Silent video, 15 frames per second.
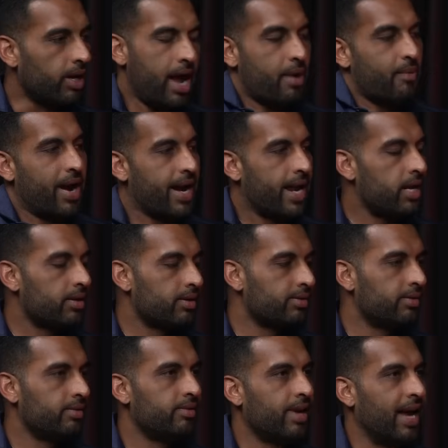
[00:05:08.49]
I read it.
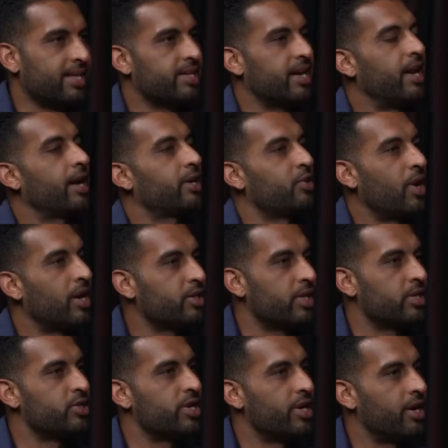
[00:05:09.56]
As an
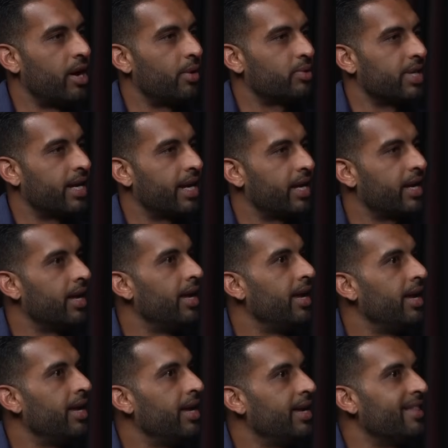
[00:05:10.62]
electronics engineer, I was like,
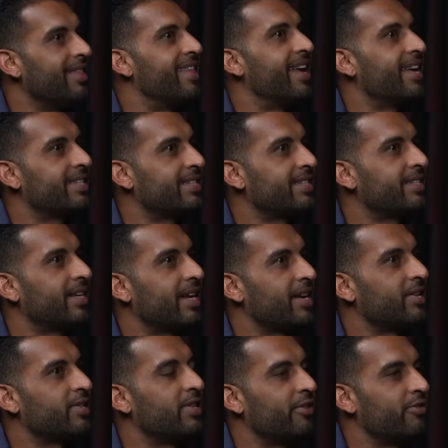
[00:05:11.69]
this
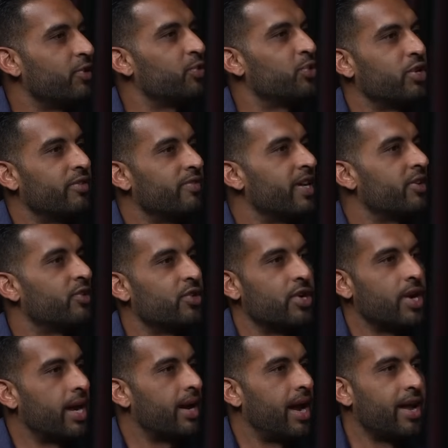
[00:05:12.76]
is the future of the
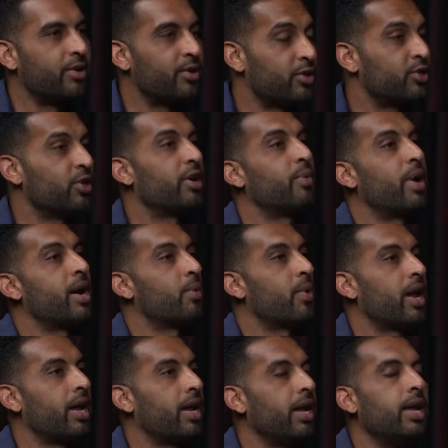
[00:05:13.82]
internet. I understood it right
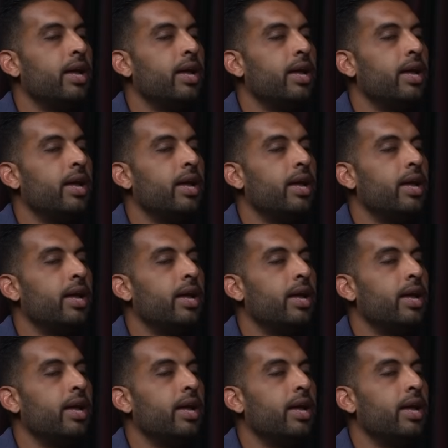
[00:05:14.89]
away.